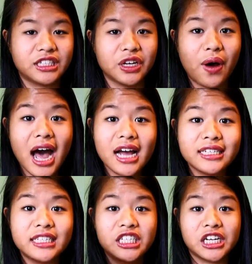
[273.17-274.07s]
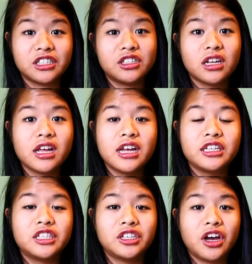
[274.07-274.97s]
So I suggest
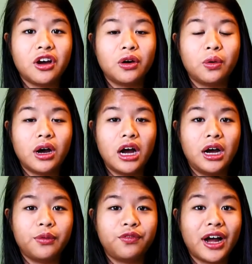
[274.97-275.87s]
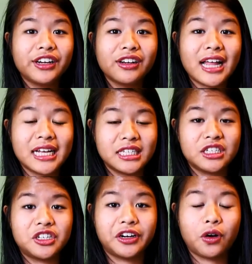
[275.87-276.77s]
to go um, find your classes
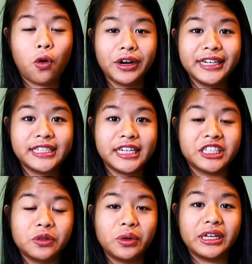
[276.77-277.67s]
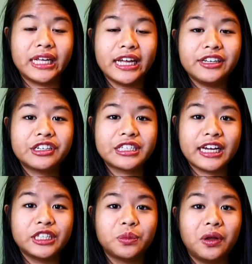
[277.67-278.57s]
during orientation, when you get your
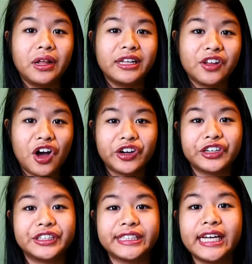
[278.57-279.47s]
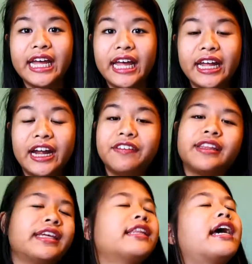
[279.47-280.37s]
schedule and lockers and
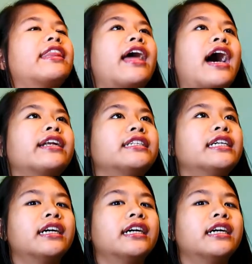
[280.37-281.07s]
everything like that.